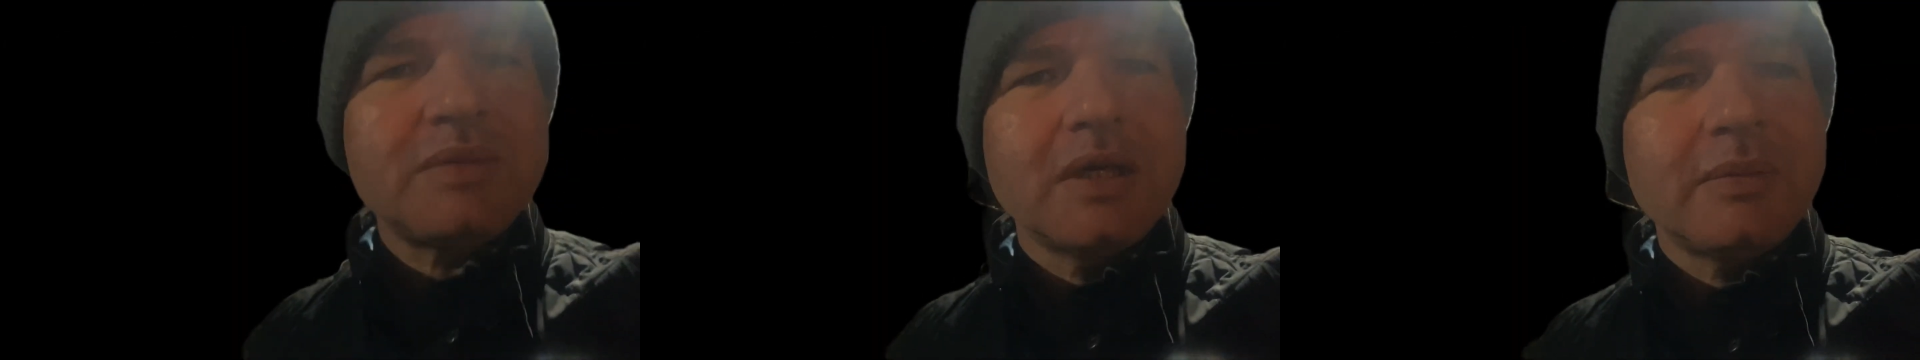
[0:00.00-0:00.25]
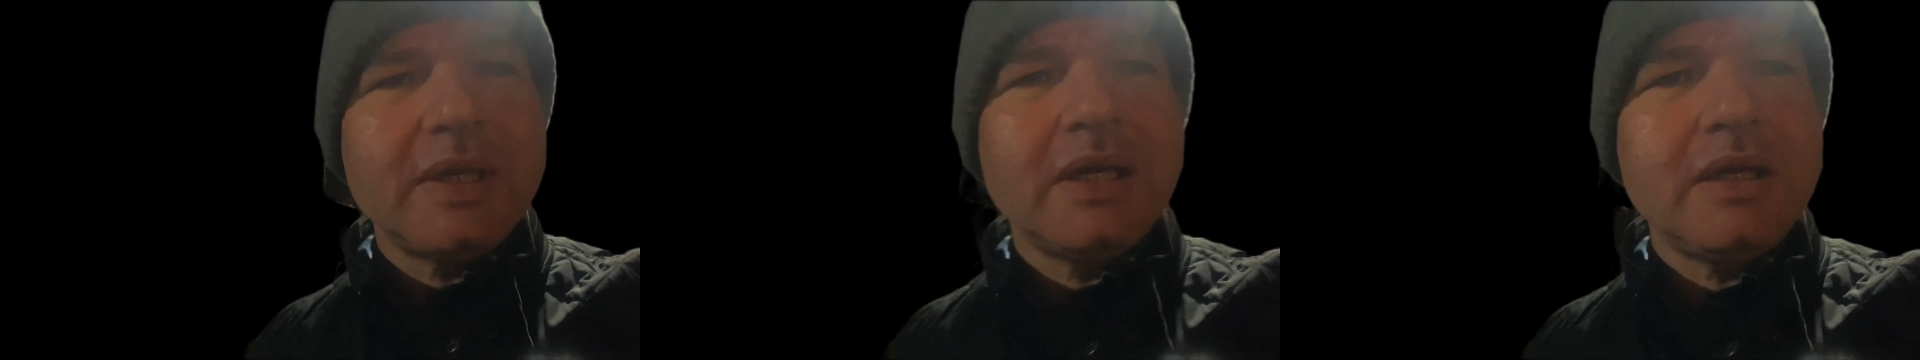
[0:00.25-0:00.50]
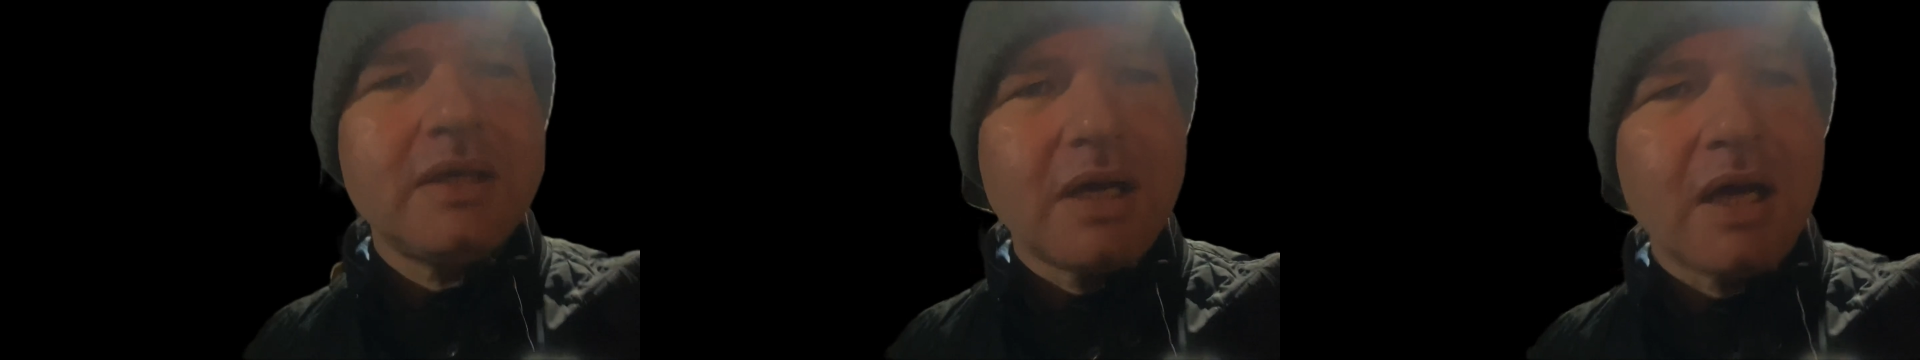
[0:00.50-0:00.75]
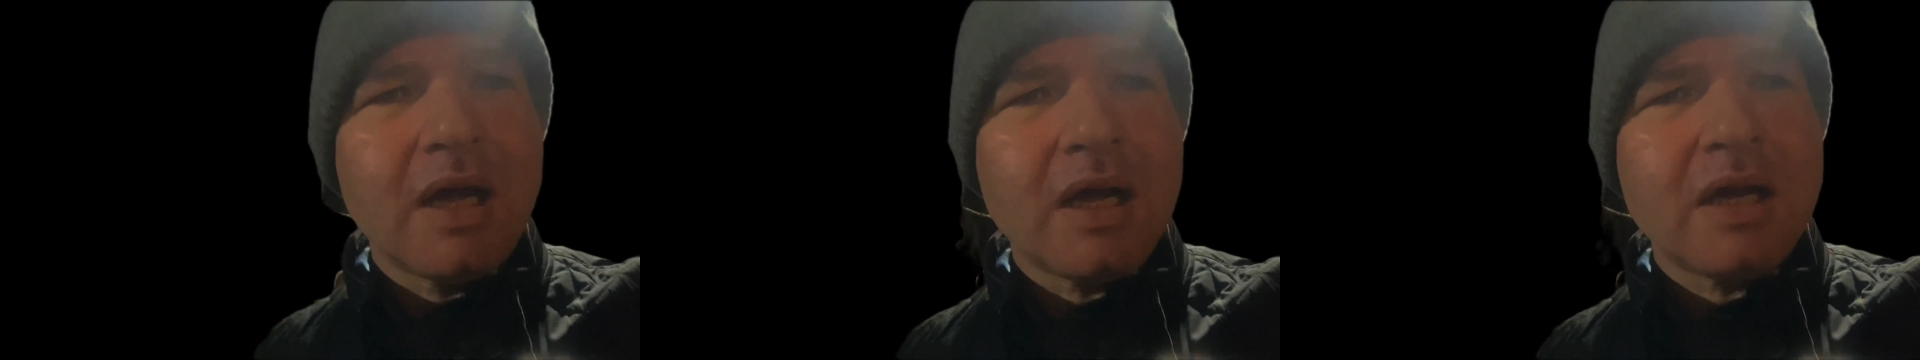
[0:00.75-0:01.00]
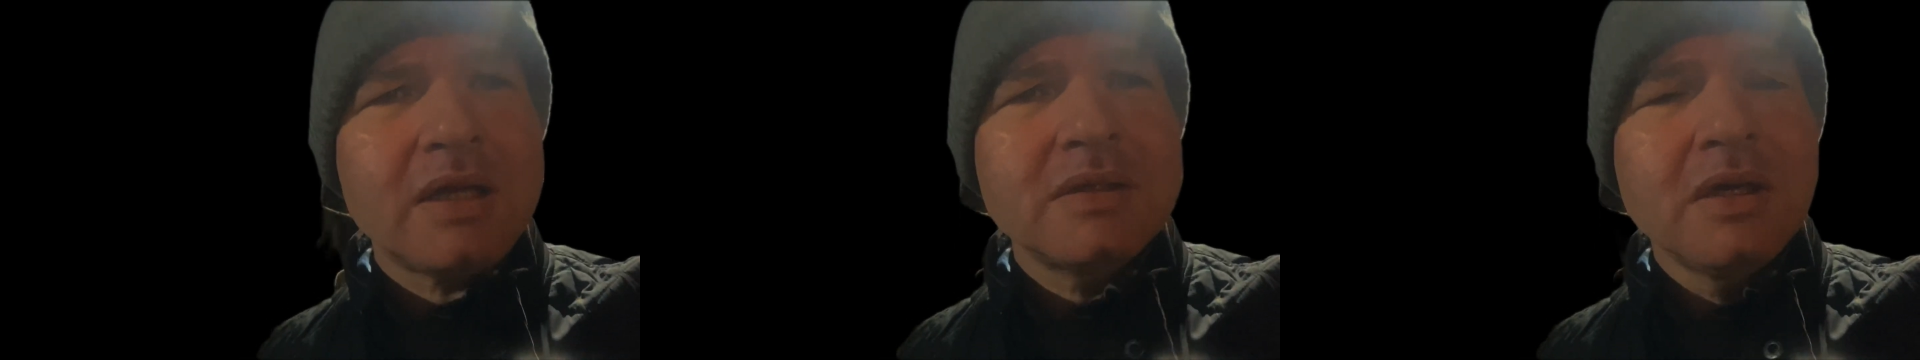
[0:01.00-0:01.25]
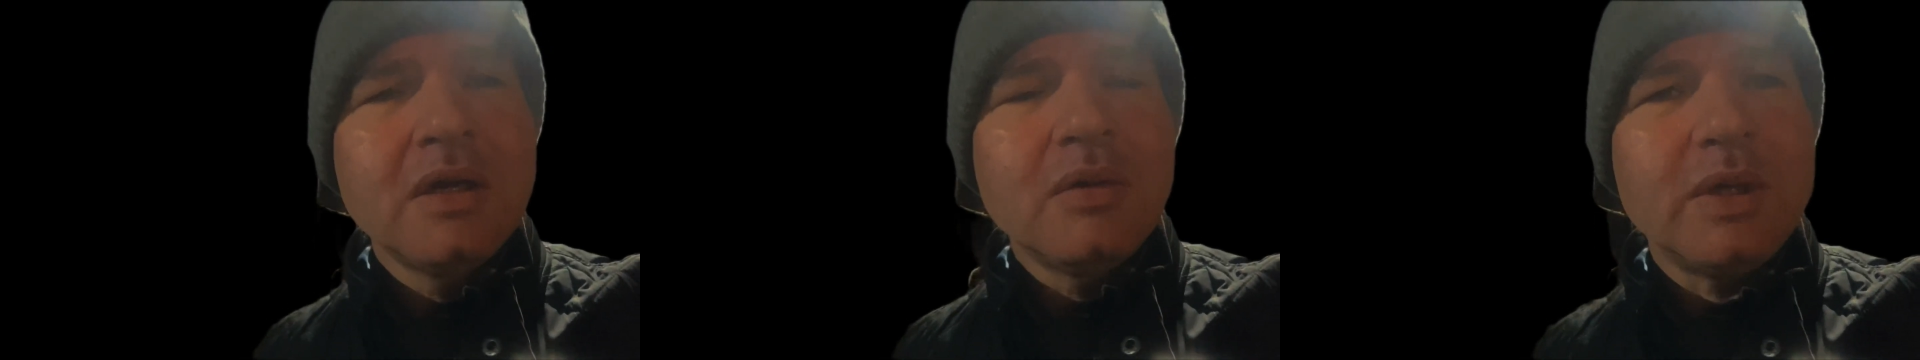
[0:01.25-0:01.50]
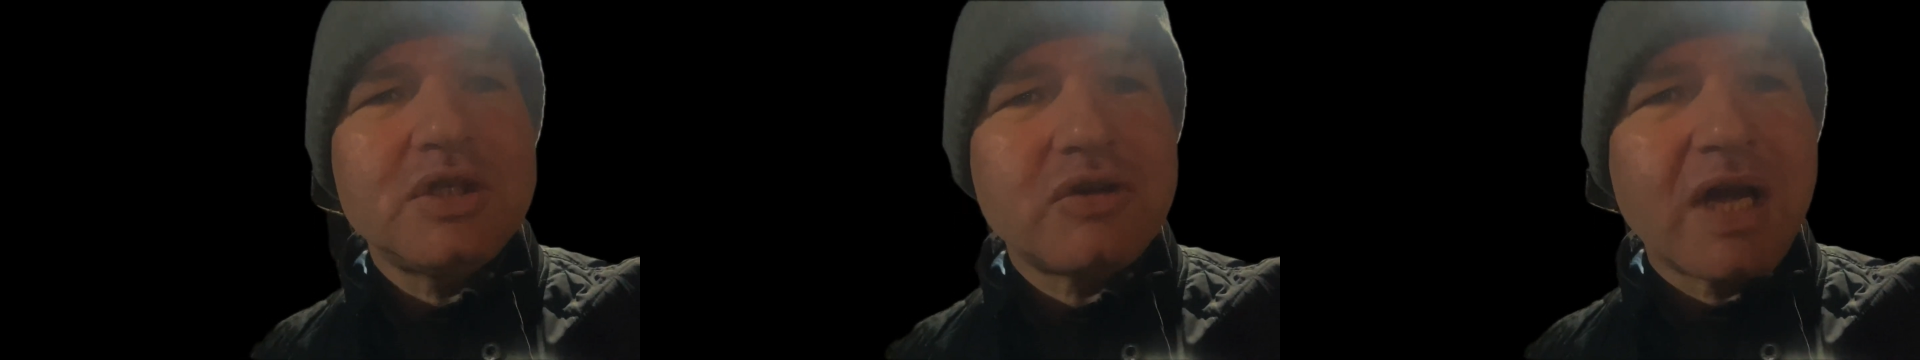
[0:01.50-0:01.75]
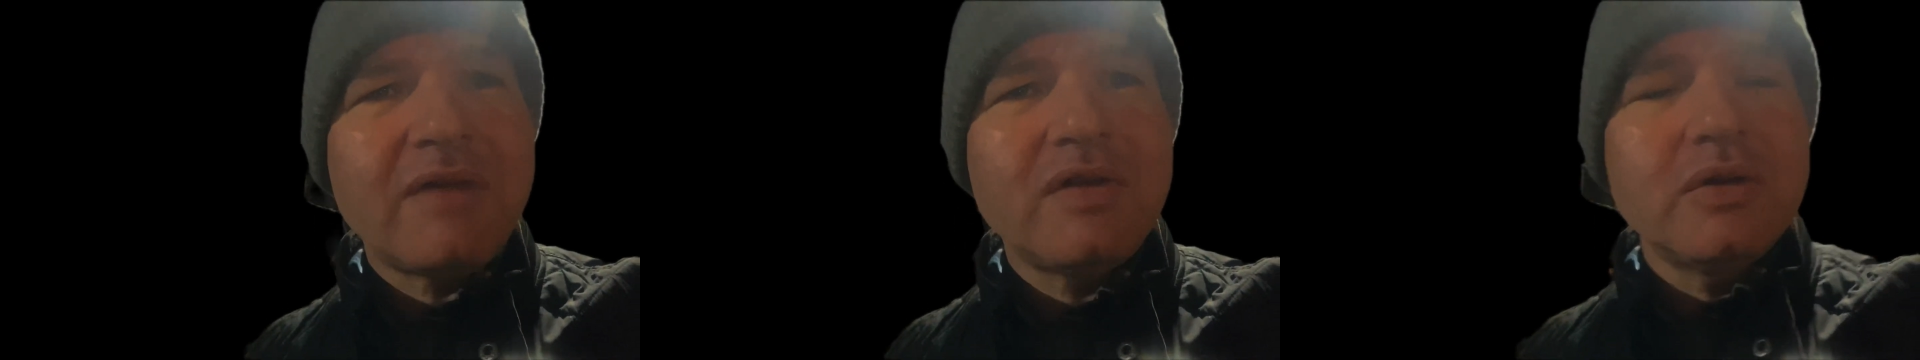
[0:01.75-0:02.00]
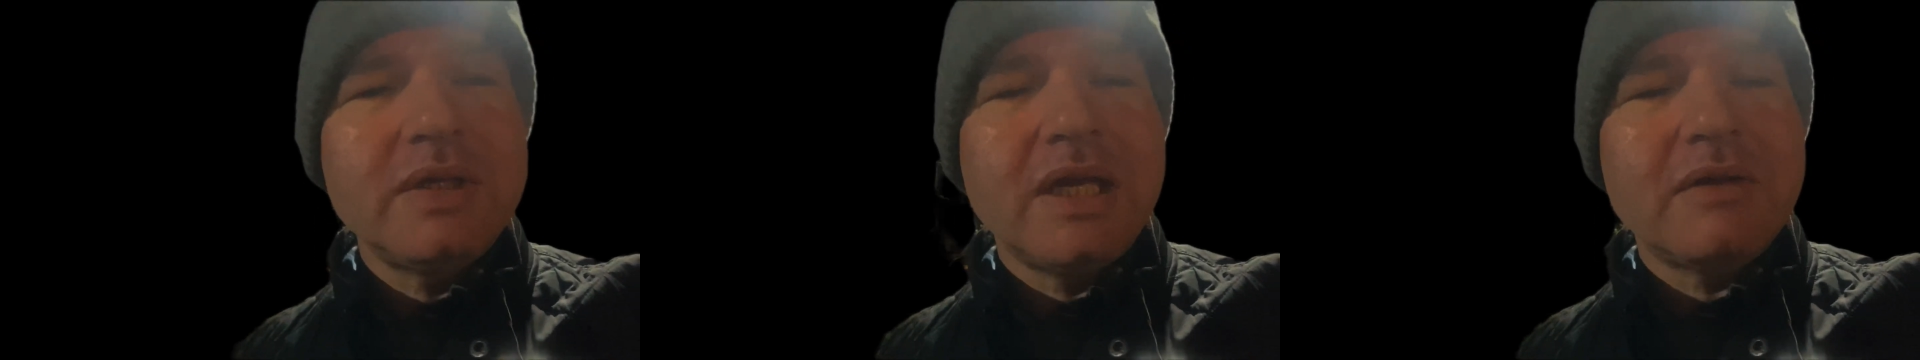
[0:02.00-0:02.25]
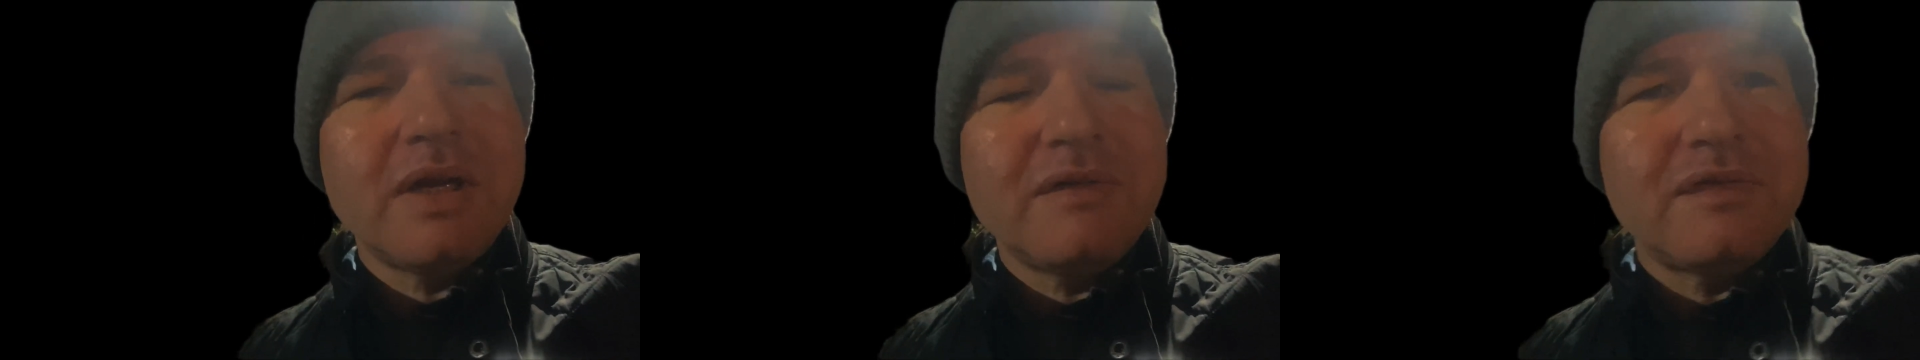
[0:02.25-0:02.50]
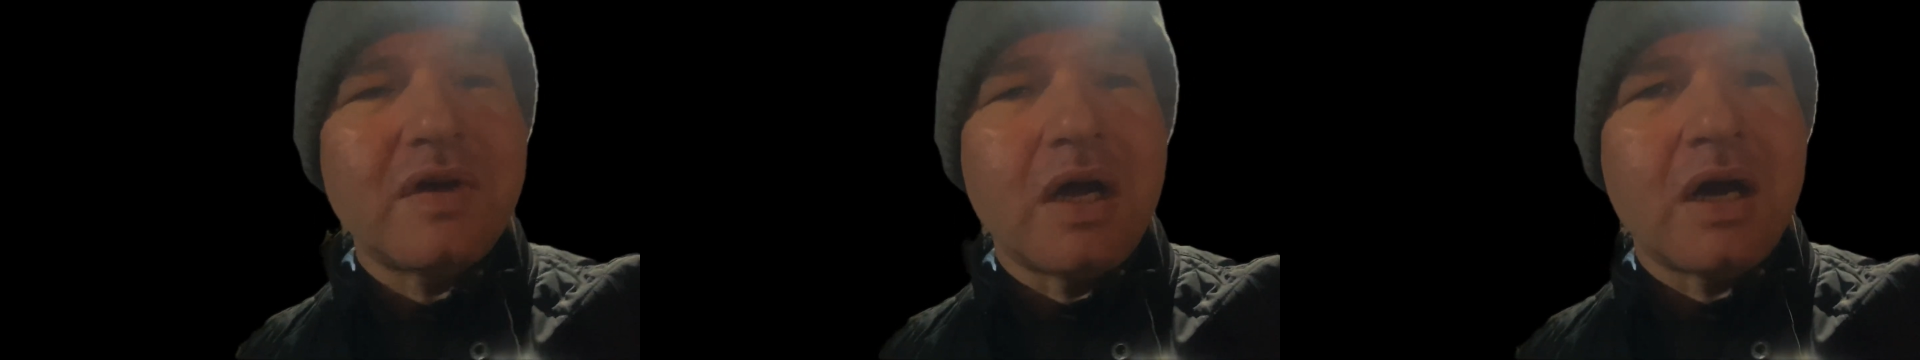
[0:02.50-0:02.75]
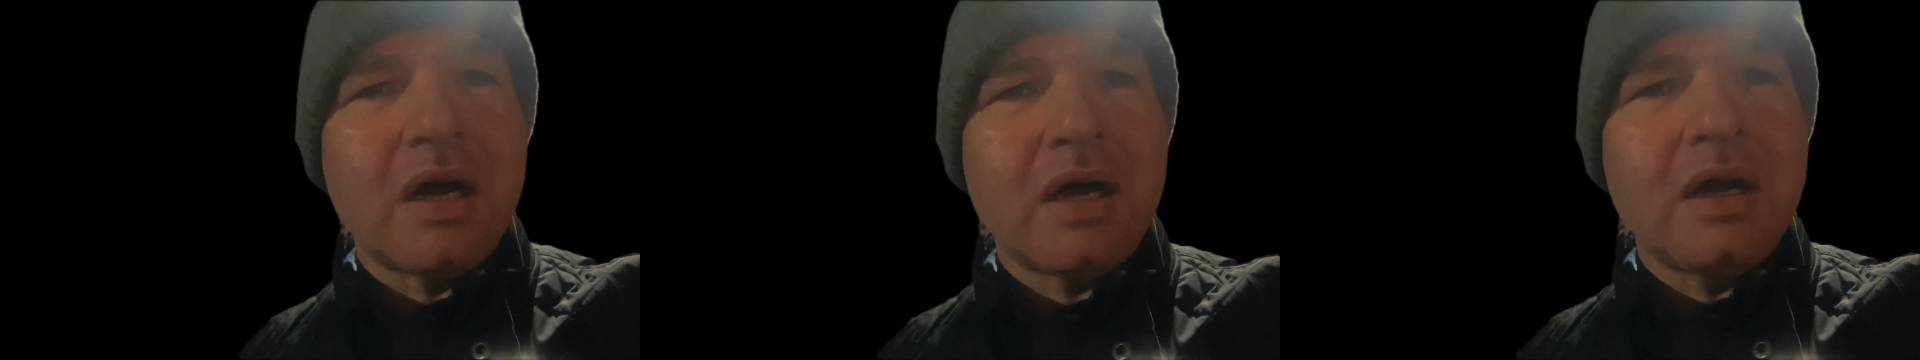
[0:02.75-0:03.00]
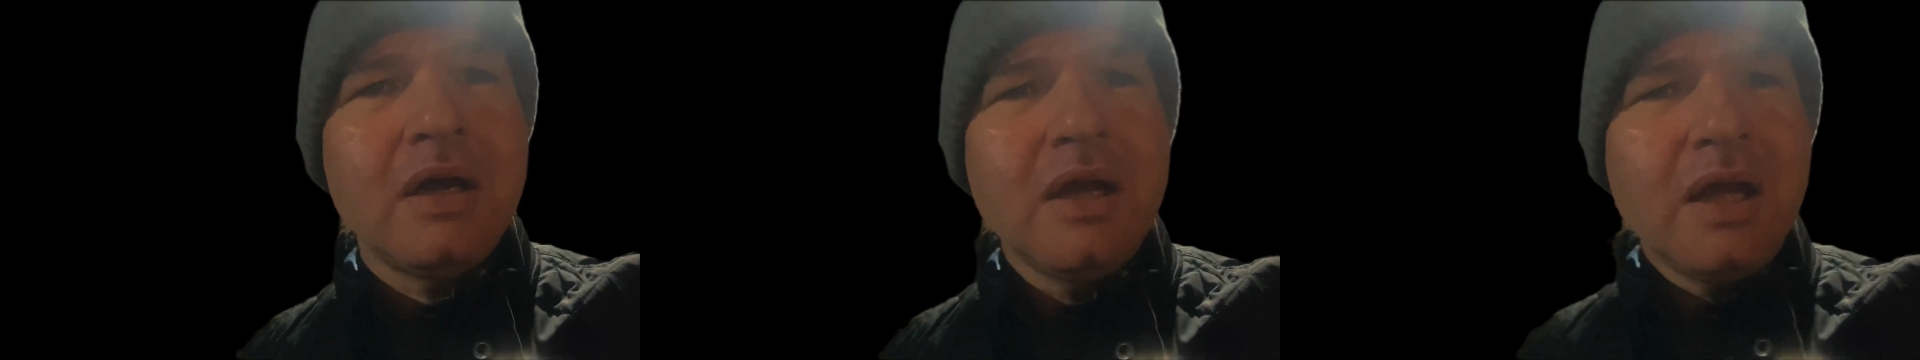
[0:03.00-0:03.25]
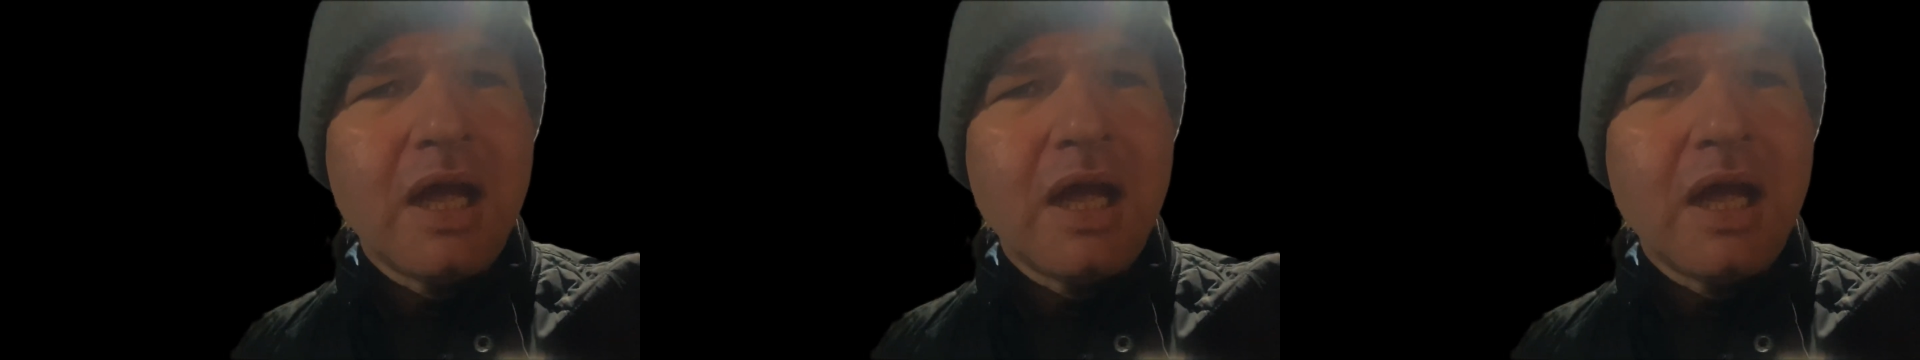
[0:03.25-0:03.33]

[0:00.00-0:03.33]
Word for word: are being hard, we travel near and far,